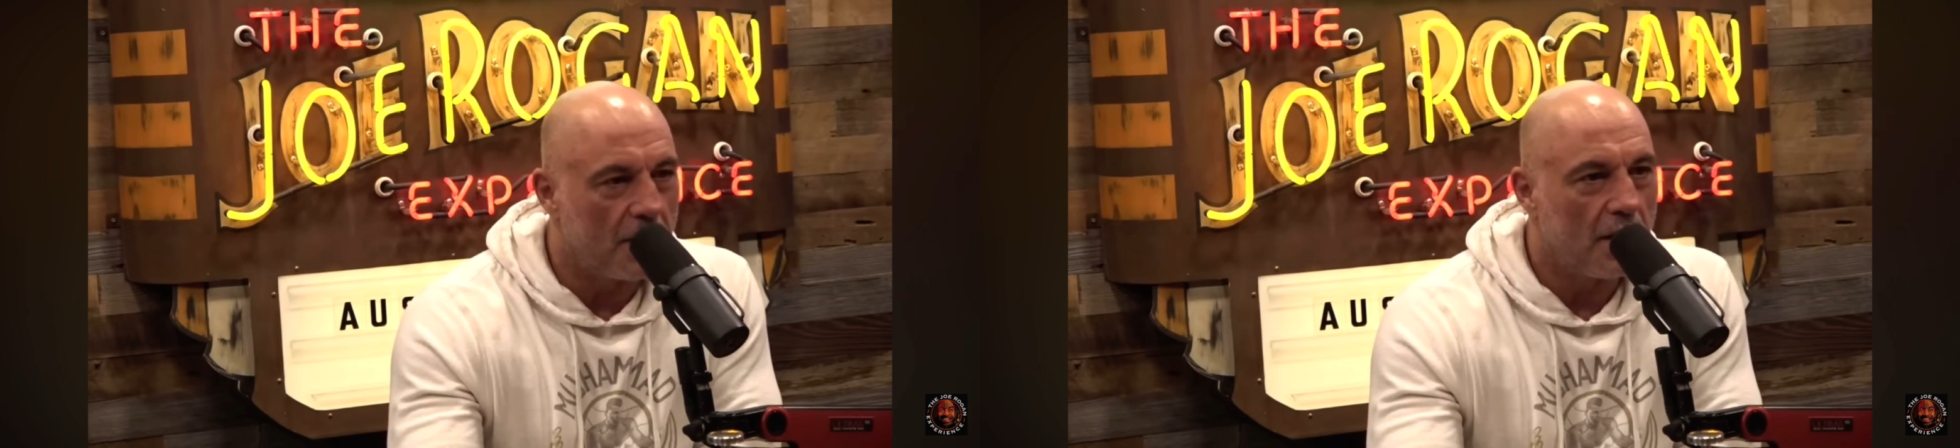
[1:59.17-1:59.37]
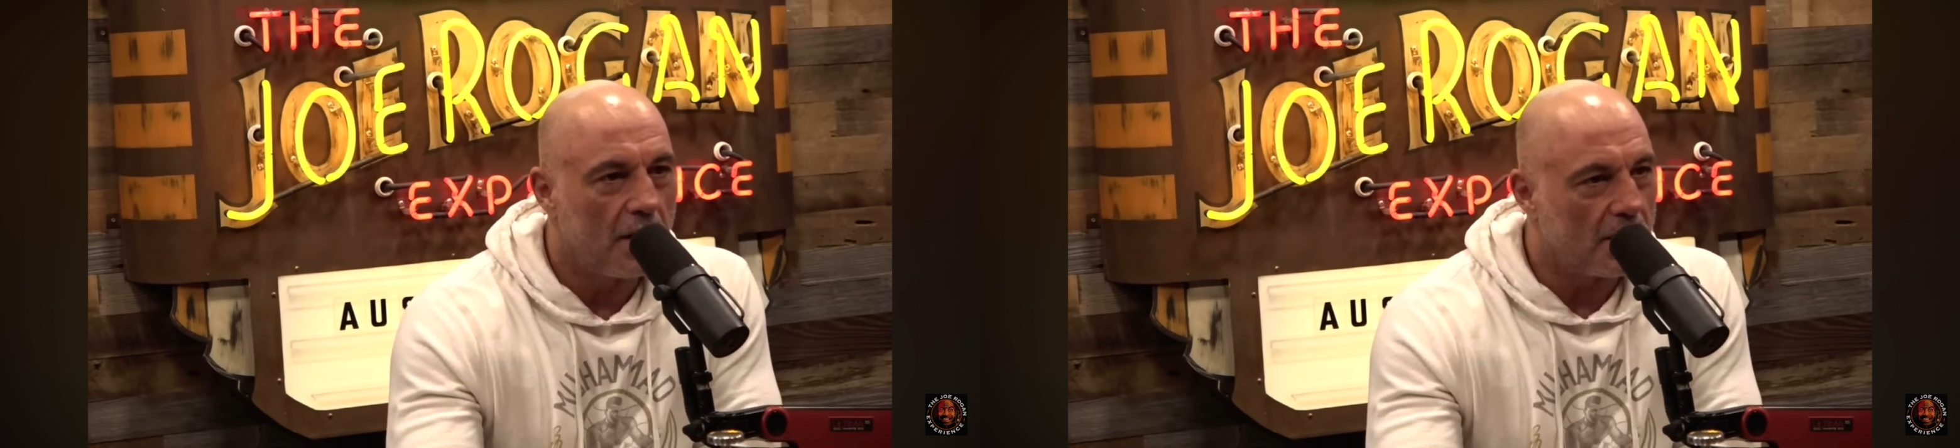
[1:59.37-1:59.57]

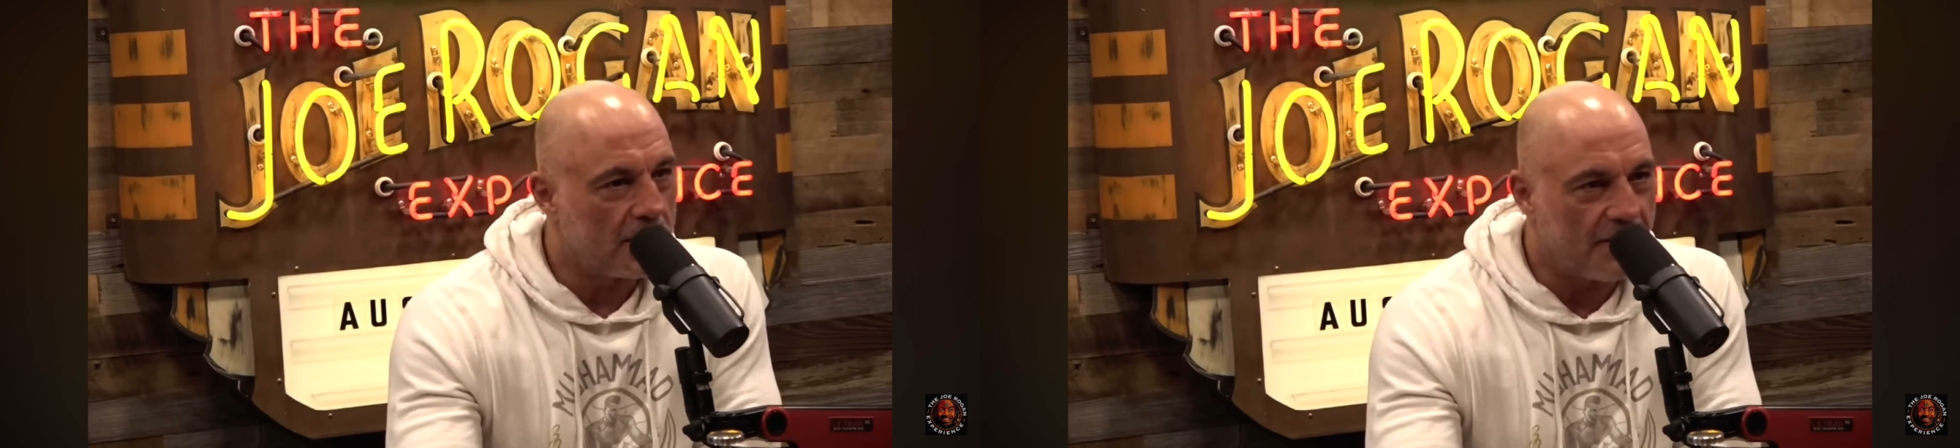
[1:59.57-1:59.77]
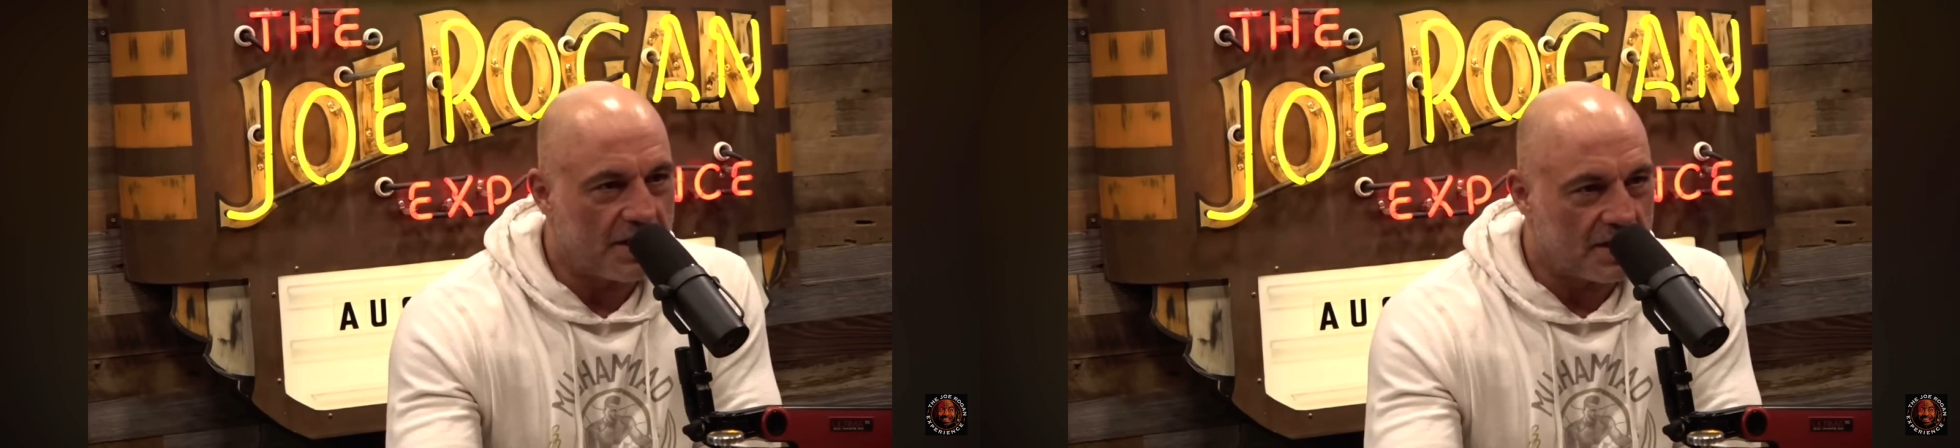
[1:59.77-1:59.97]
He doesn't
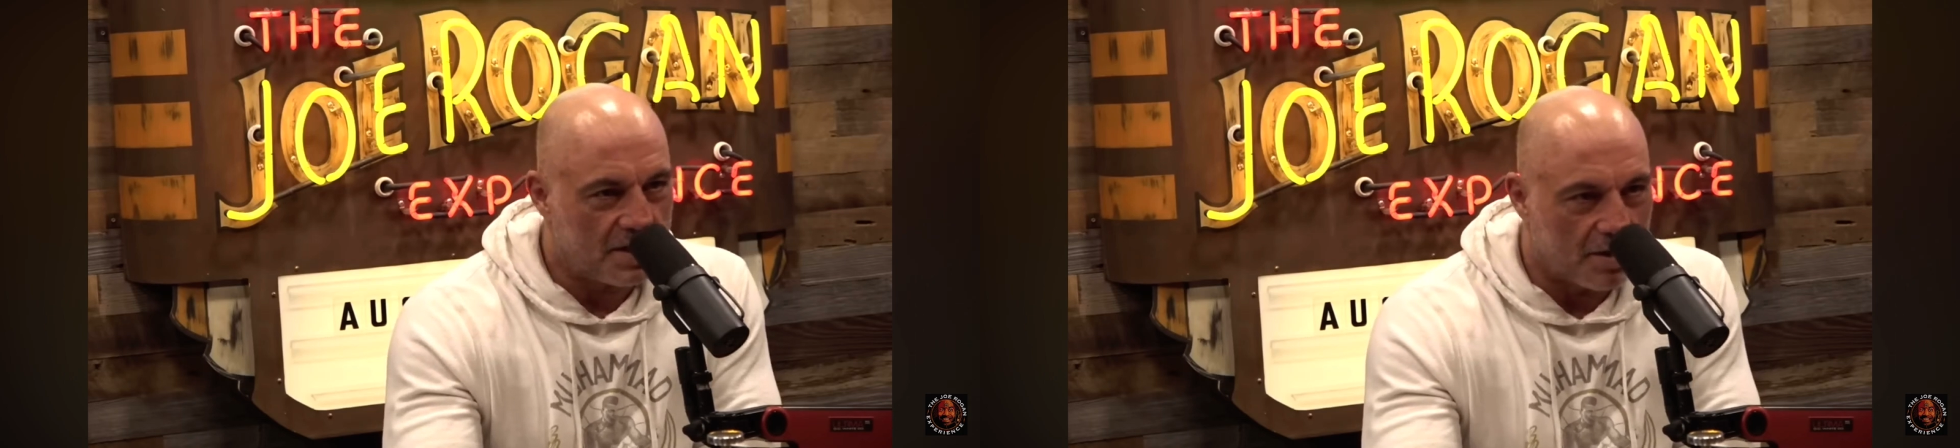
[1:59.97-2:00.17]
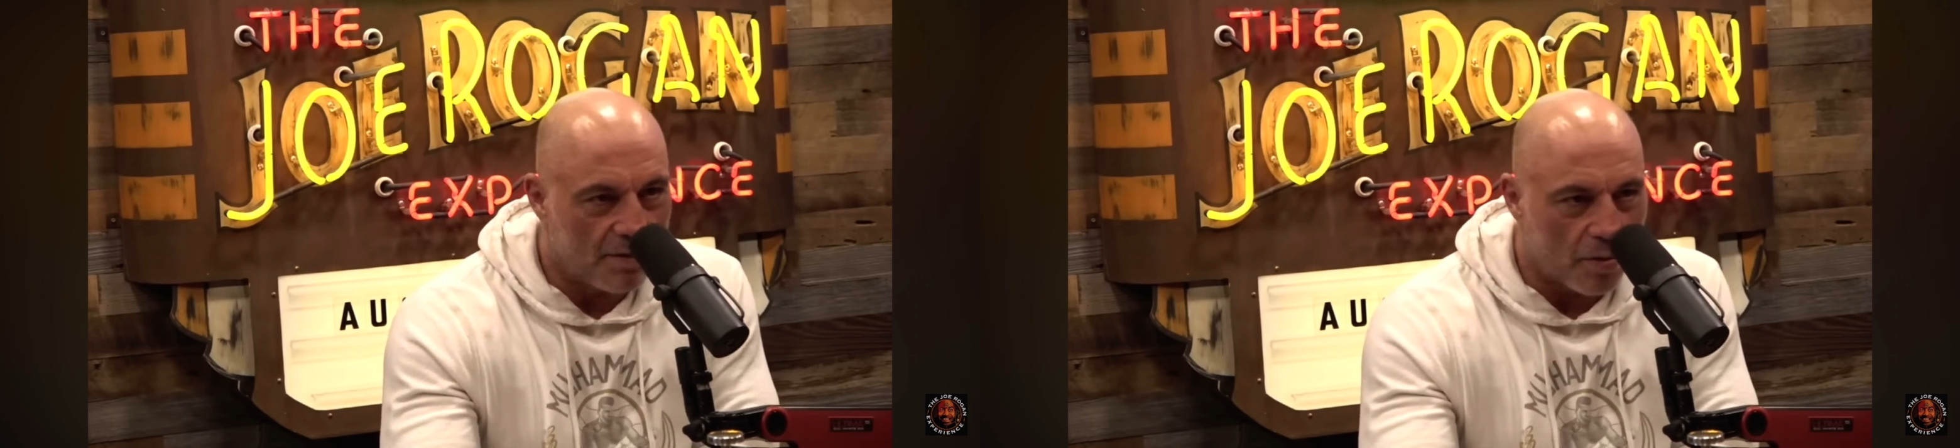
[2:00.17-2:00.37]
have any
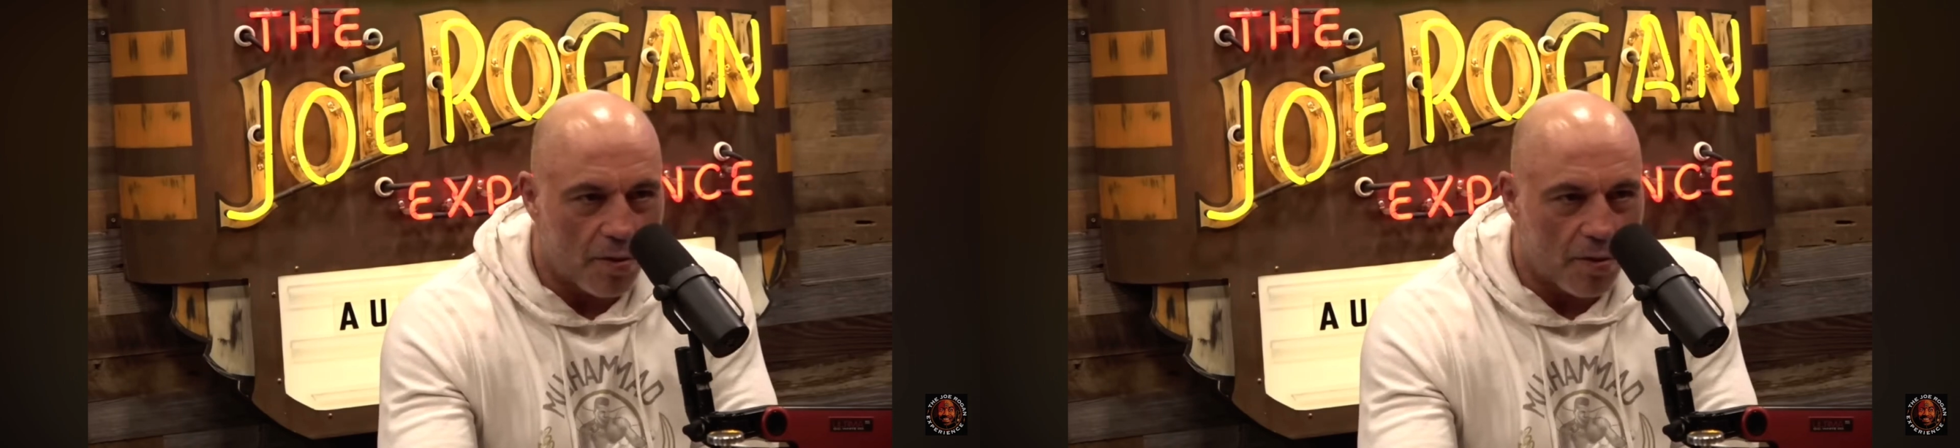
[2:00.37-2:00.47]
silverware